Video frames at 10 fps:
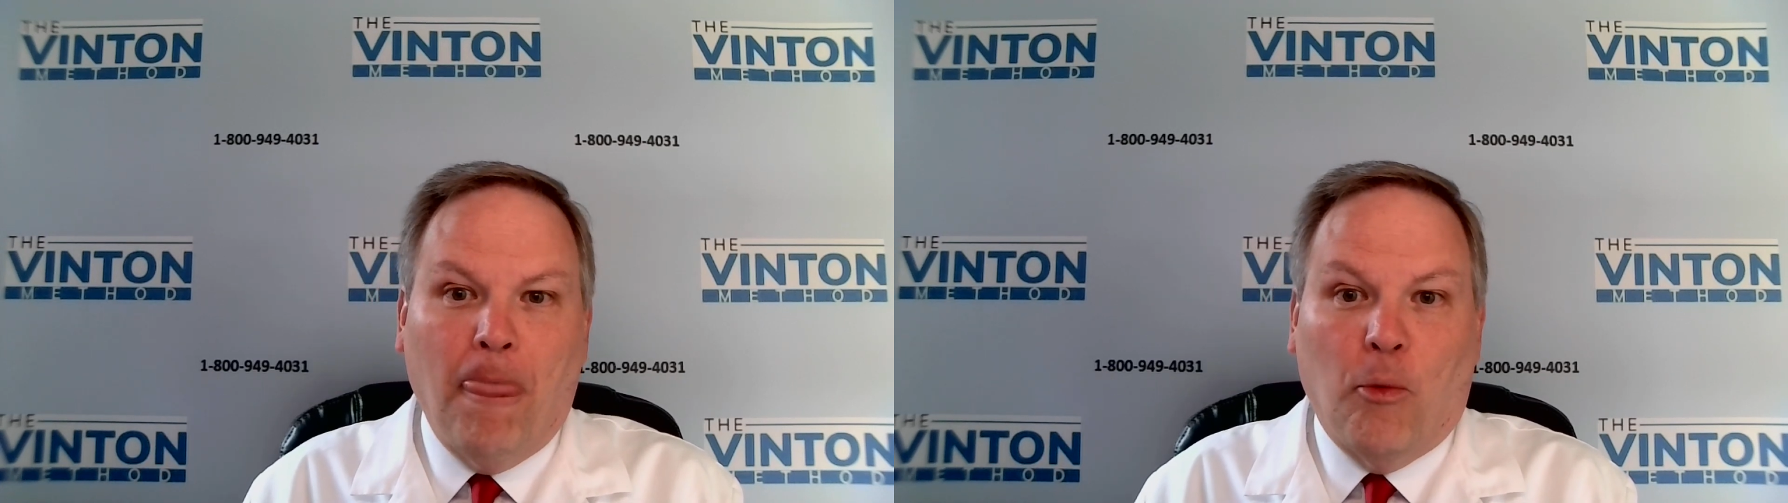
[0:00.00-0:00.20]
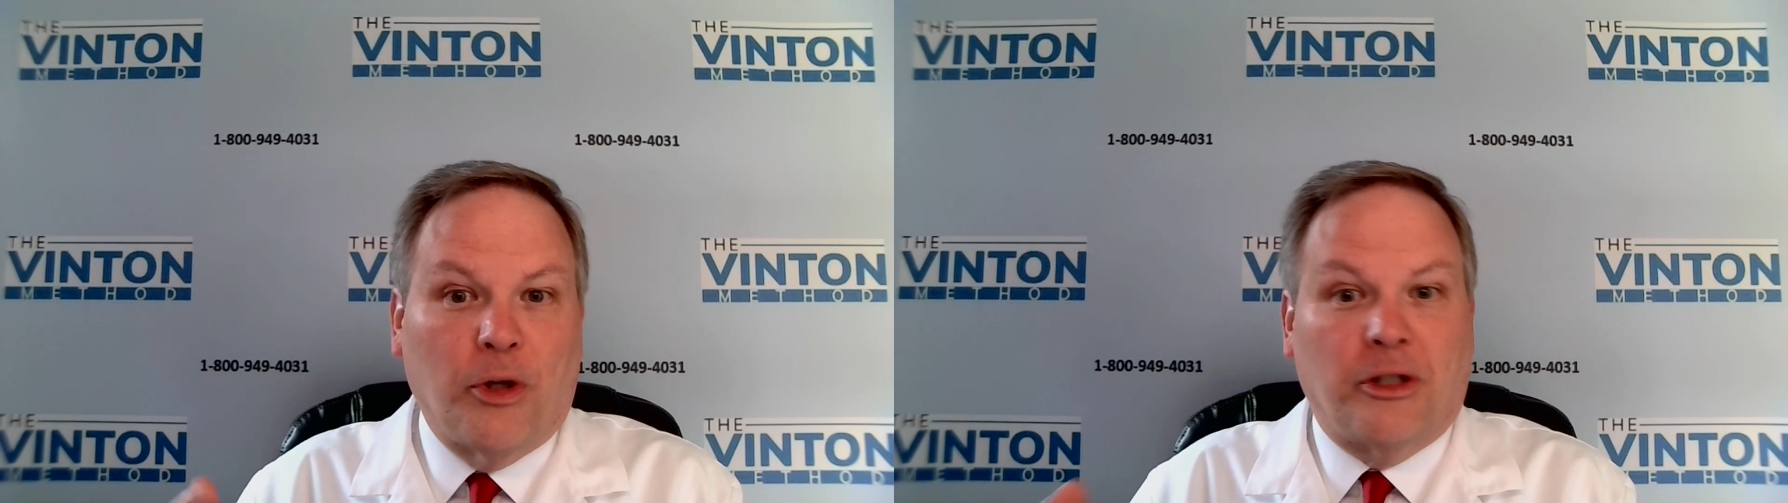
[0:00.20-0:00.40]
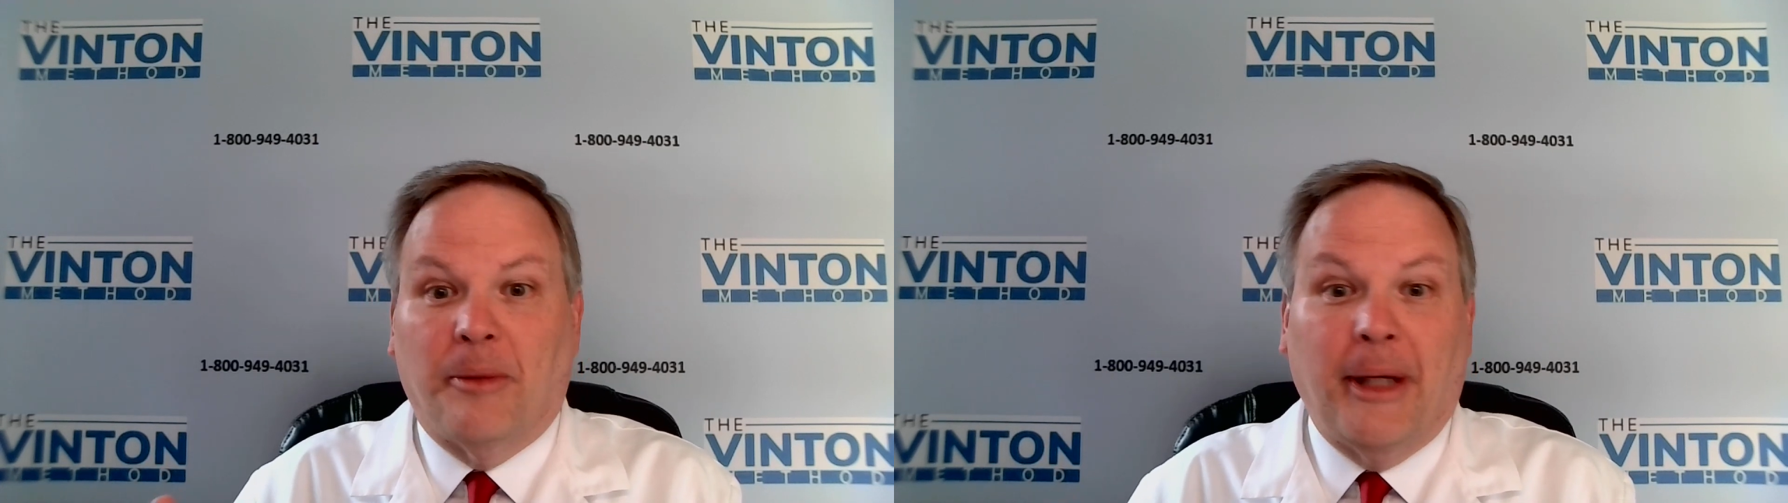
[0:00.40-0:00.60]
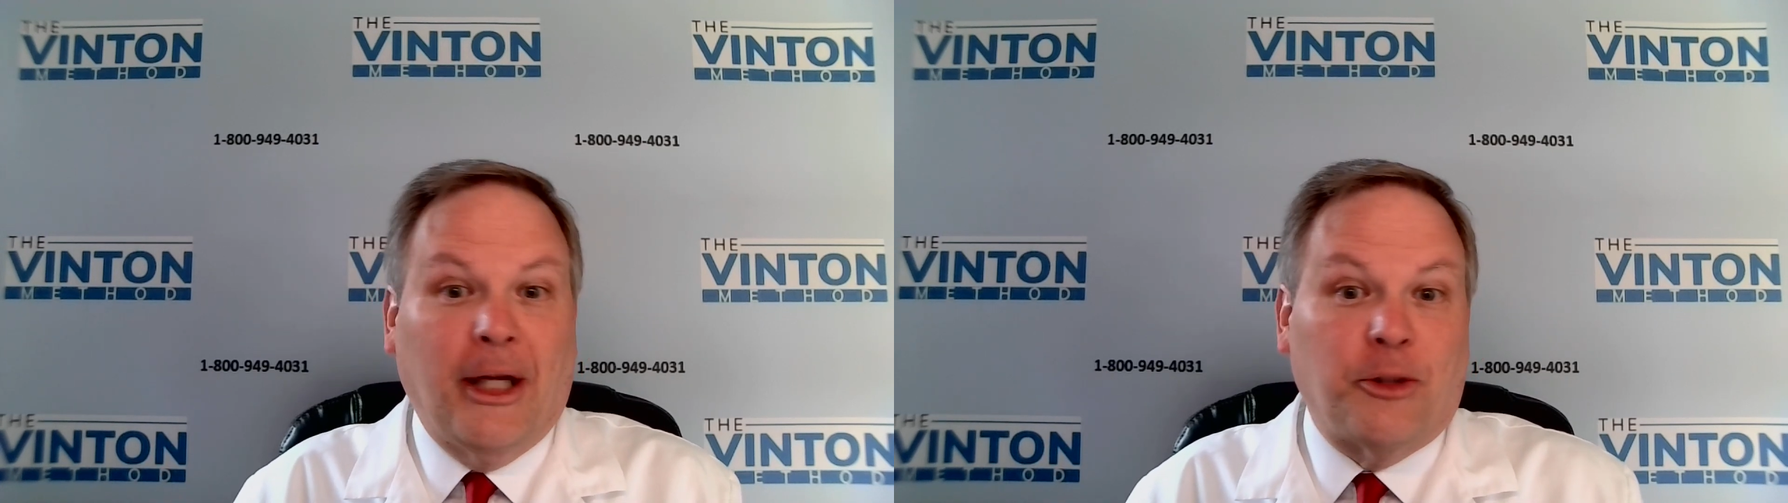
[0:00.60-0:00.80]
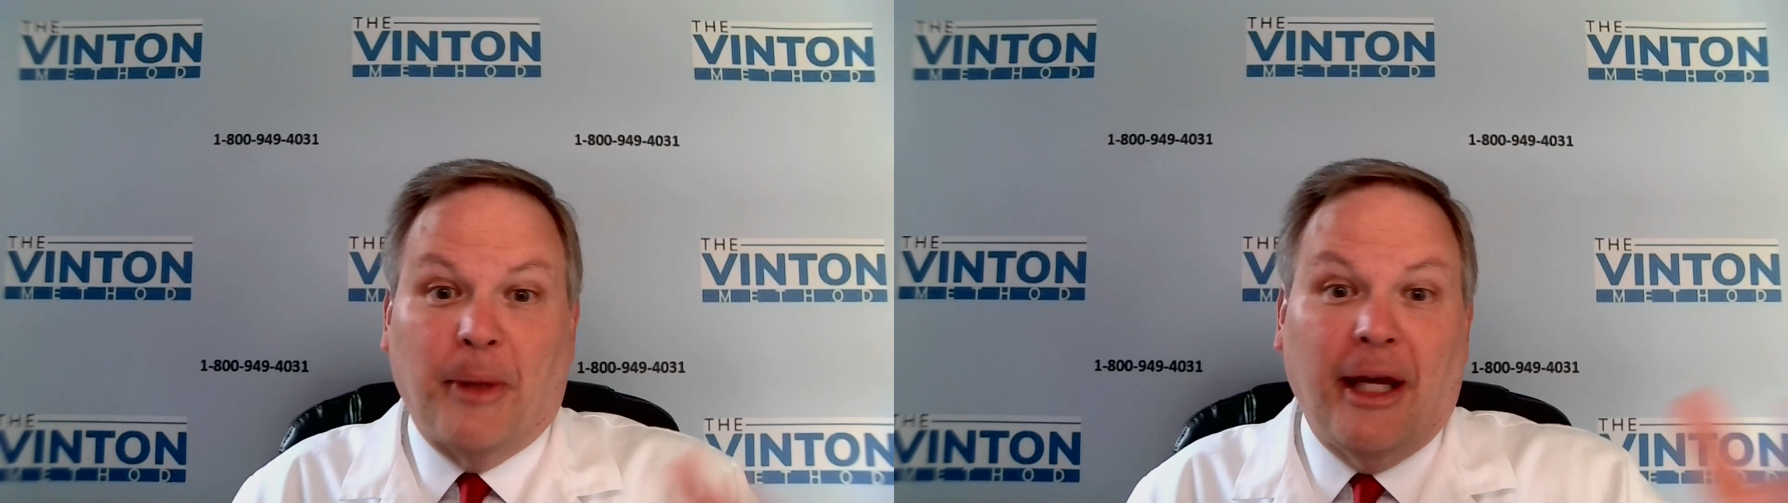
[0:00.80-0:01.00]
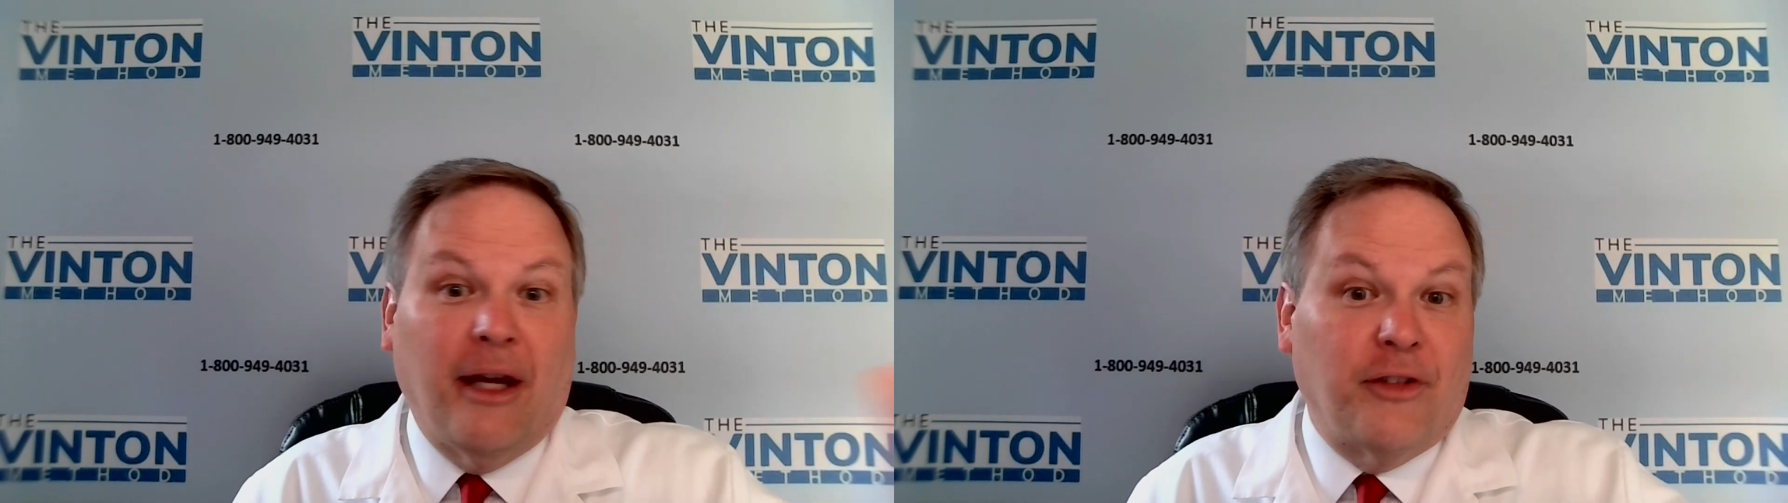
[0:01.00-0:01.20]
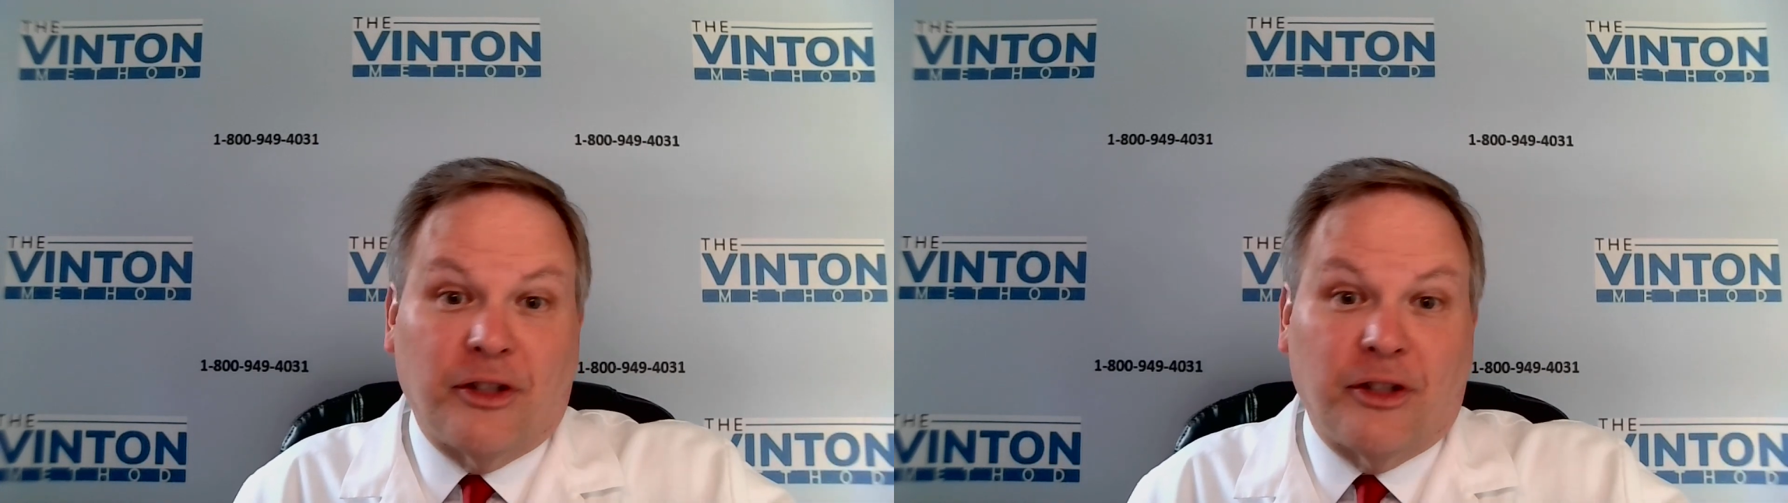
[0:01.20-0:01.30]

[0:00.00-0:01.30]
where somebody else might have a